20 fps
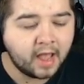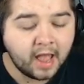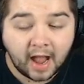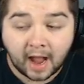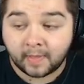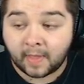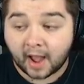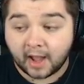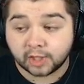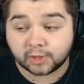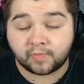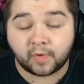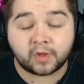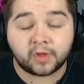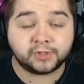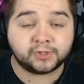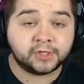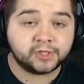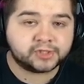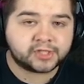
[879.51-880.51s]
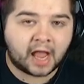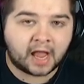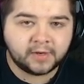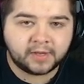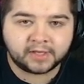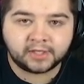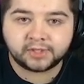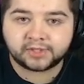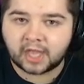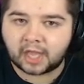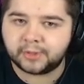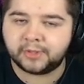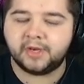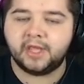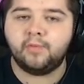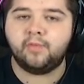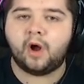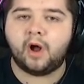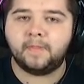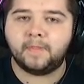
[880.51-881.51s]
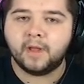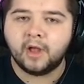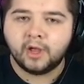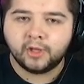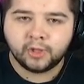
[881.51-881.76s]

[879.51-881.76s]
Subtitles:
And that is because this tactic is definitely one